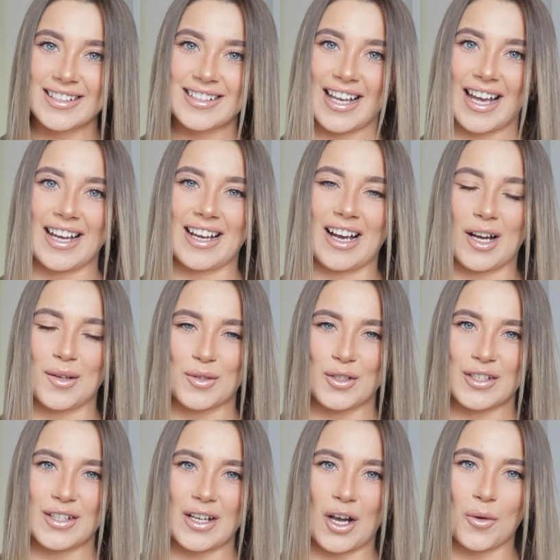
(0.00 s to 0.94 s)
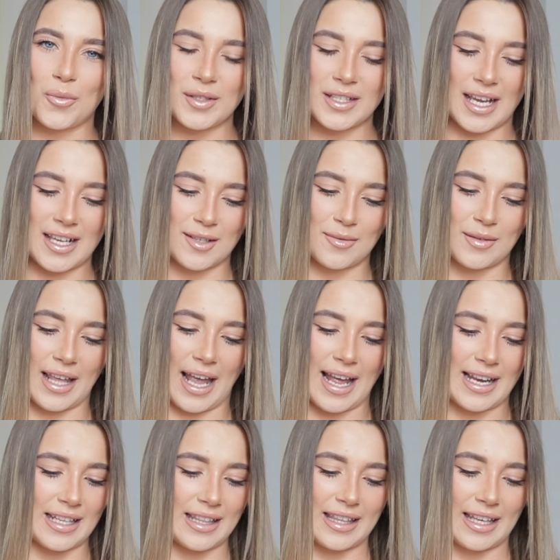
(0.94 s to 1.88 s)
say, I'm just obsessed with
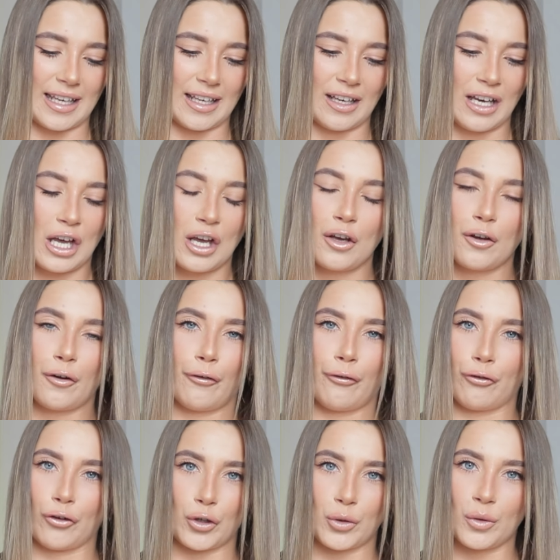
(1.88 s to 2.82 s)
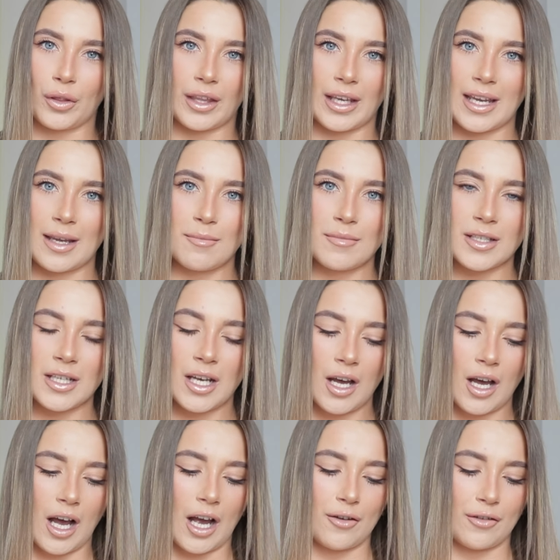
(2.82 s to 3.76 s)
anything fruit themed.
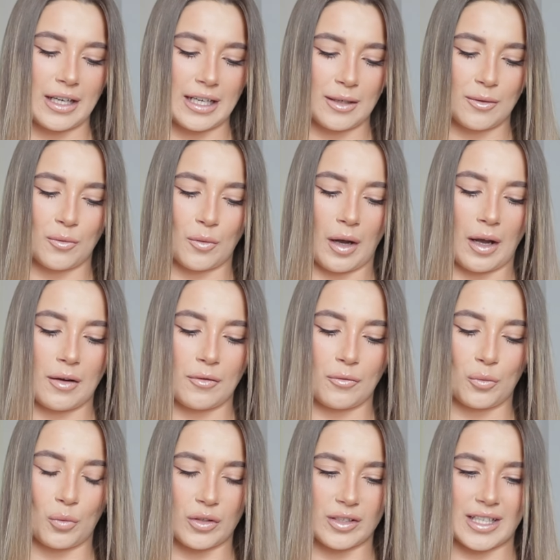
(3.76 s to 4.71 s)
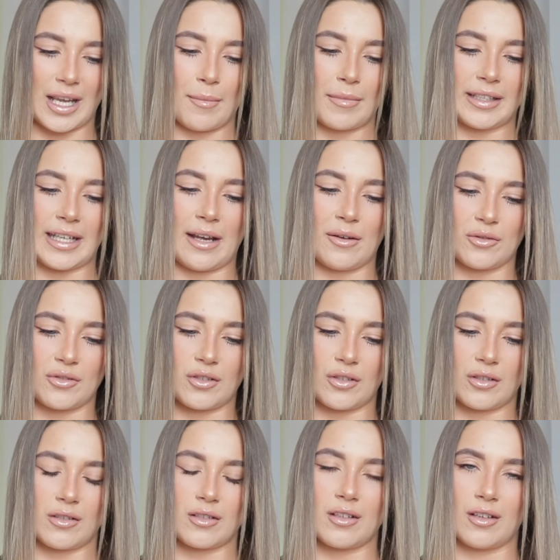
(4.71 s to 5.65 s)
I really want to get my nails
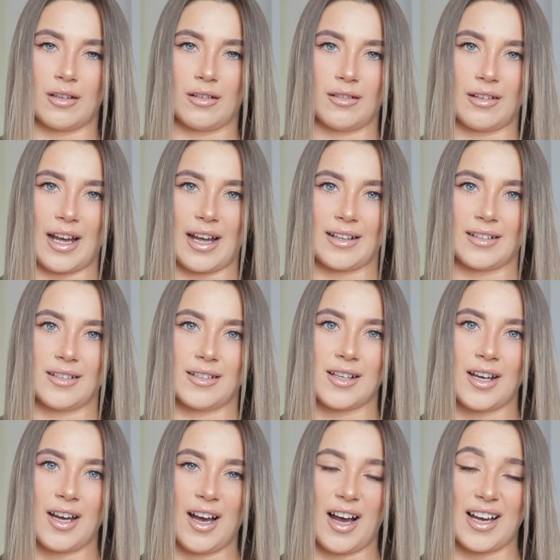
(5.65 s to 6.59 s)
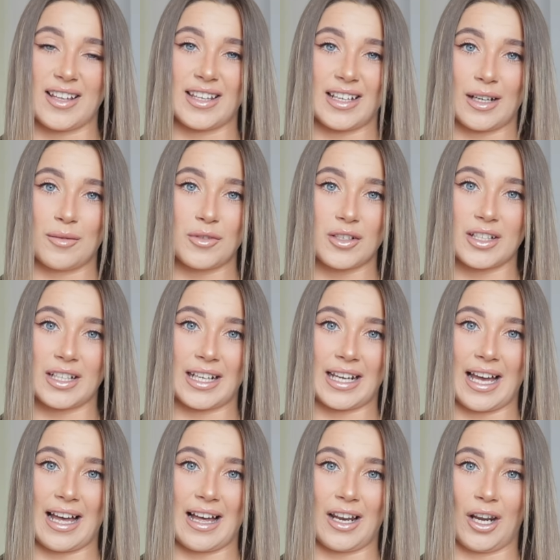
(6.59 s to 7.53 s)
done soon and I think I'm just gonna
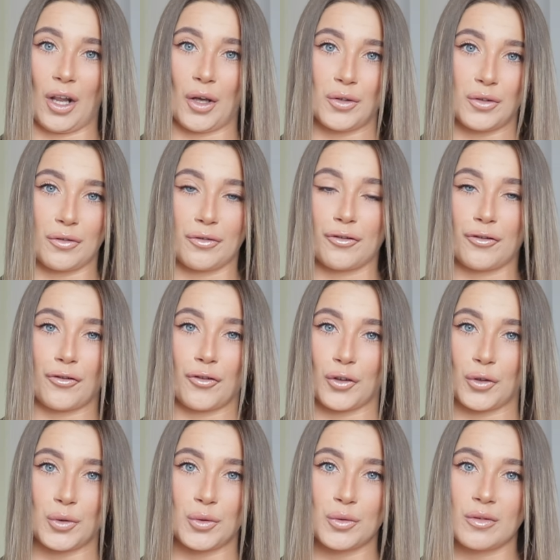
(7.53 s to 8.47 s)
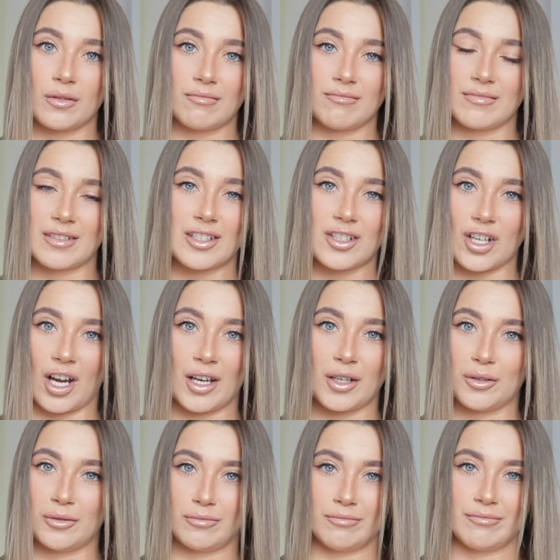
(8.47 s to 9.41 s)
get a load of fruit
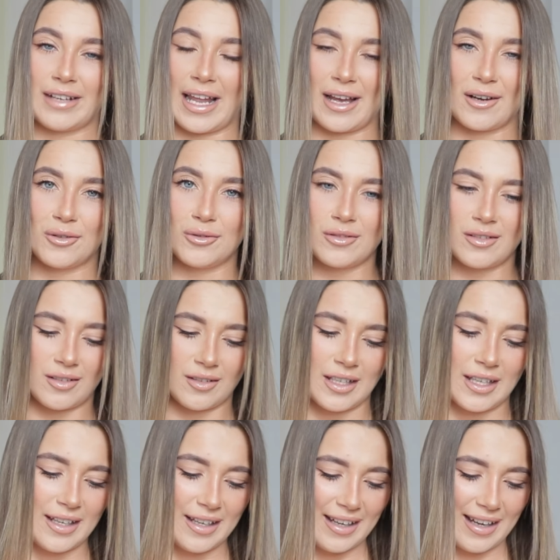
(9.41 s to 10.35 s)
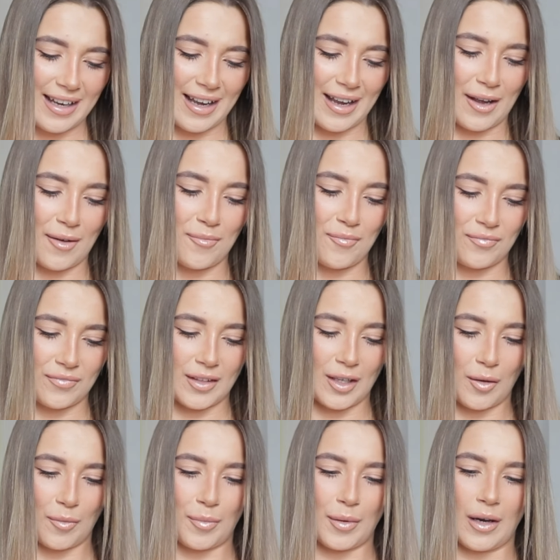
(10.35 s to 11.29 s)
style nails.
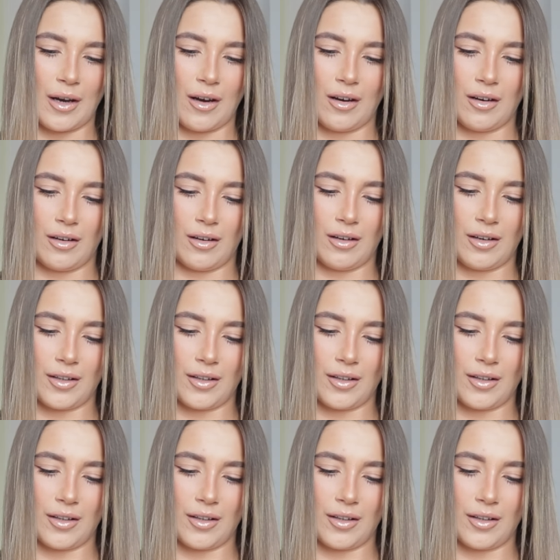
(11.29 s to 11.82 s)
But oh,